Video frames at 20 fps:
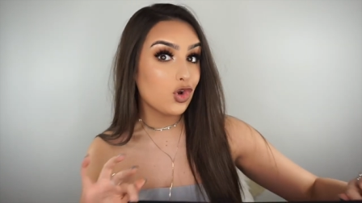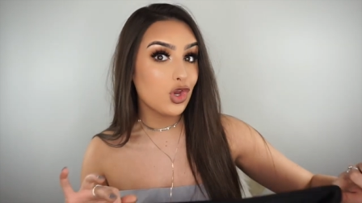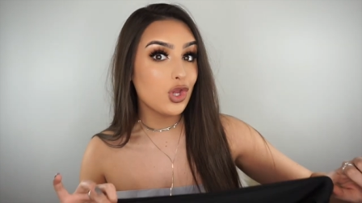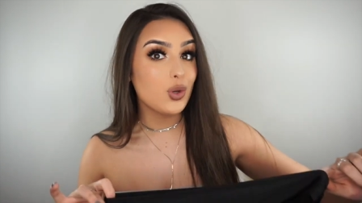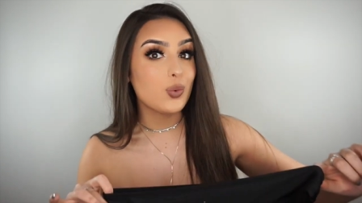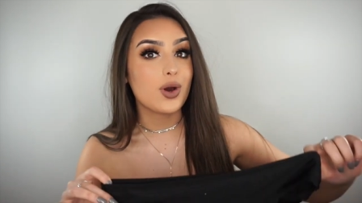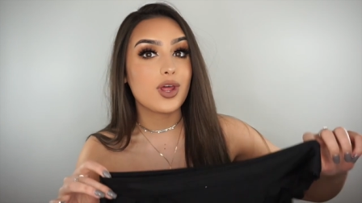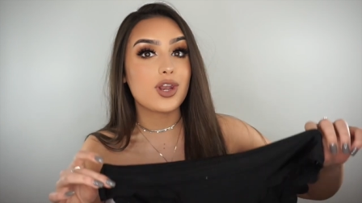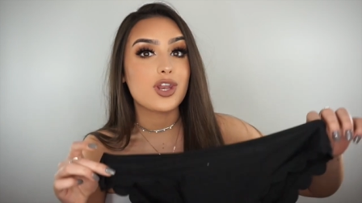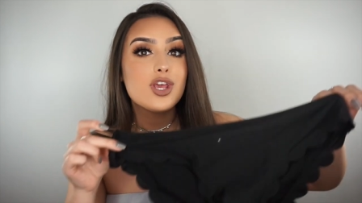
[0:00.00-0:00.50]
a
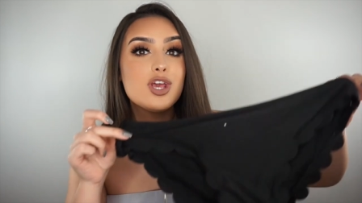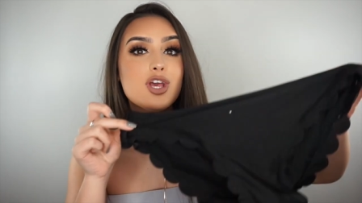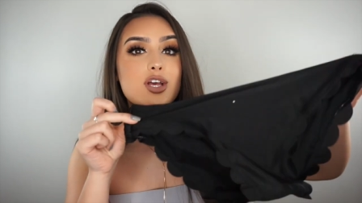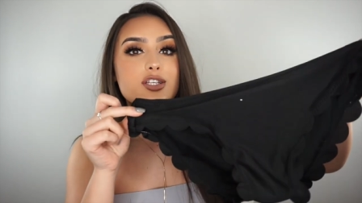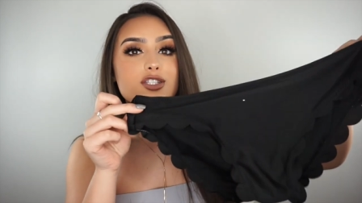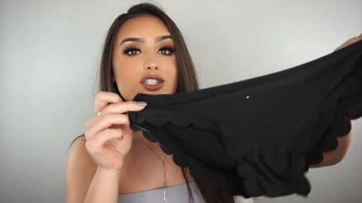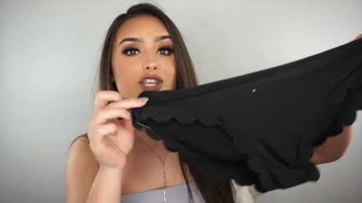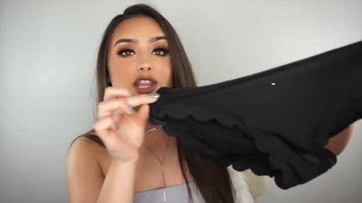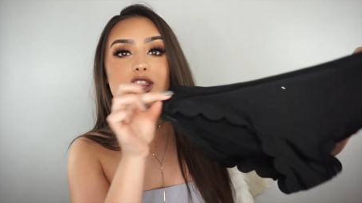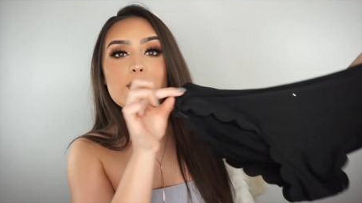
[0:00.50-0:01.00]
new one.
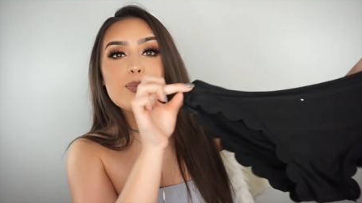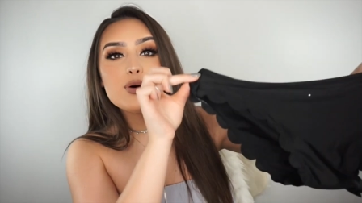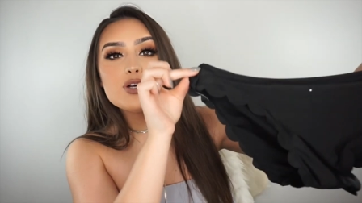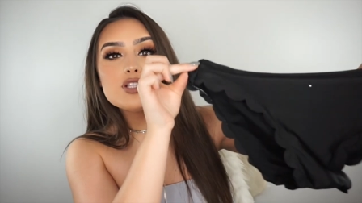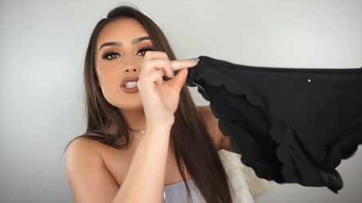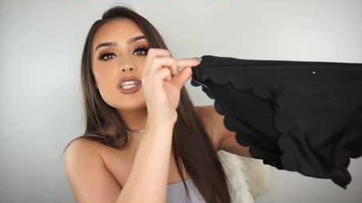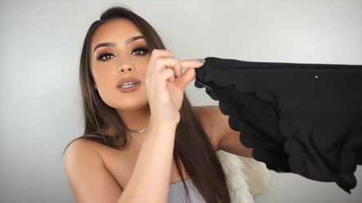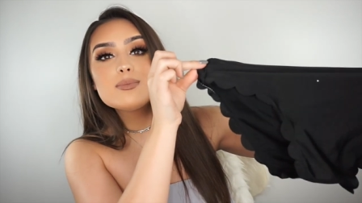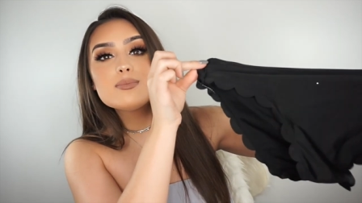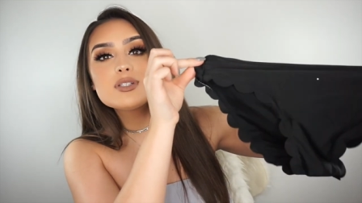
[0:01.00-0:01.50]
So the
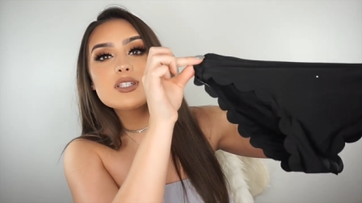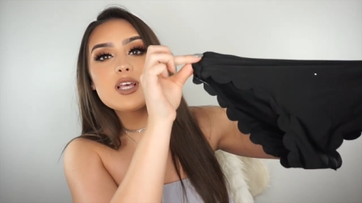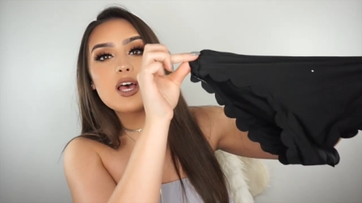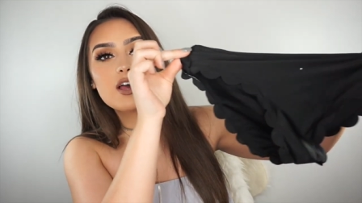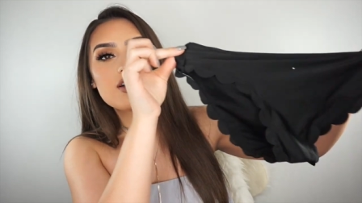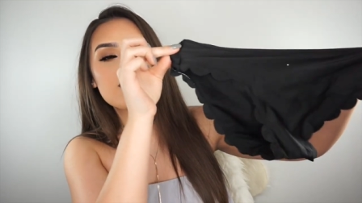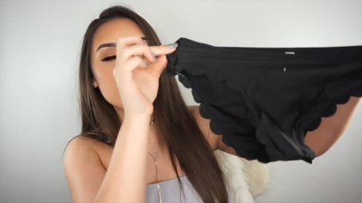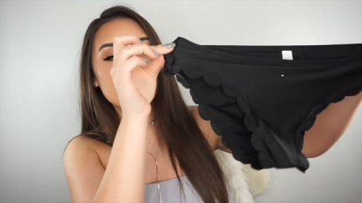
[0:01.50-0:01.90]
bottoms are